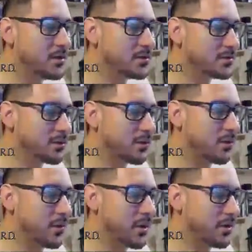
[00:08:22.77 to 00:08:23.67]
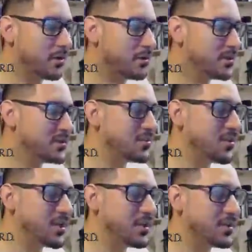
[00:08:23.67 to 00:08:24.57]
So we'll go up here. This is a
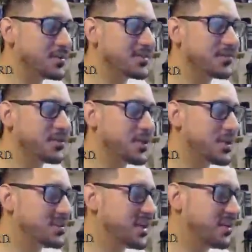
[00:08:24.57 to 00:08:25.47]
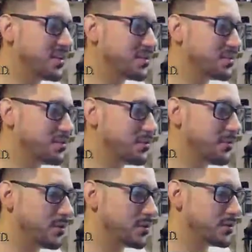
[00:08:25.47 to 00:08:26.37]
pretty easy area to
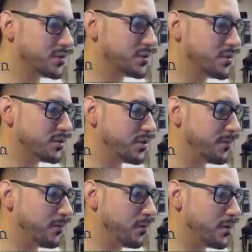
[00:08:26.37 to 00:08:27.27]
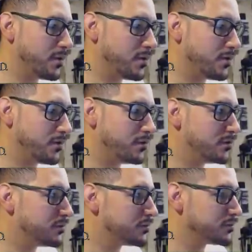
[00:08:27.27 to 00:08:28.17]
traverse. It's pretty straightforward,
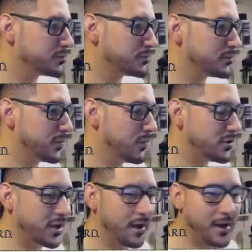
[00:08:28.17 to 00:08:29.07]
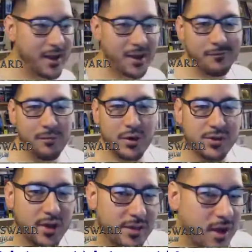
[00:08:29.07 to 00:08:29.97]
which I kind of
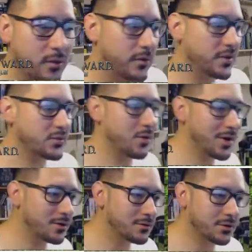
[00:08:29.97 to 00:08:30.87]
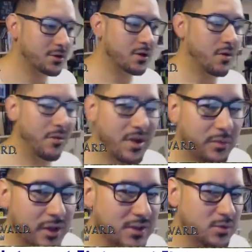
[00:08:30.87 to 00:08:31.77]
appreciate that as well. One of my
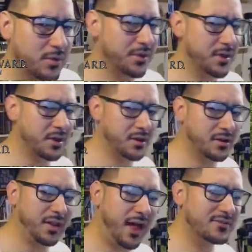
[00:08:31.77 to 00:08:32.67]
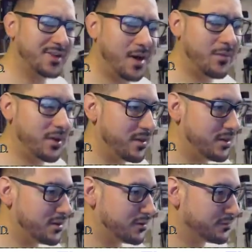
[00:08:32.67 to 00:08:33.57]
complaints with Cloud Top, I think,
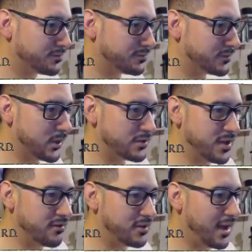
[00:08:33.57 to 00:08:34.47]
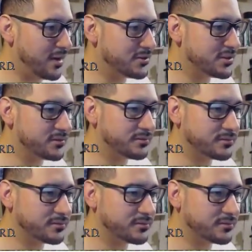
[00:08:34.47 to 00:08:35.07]
or Sea of Clouds,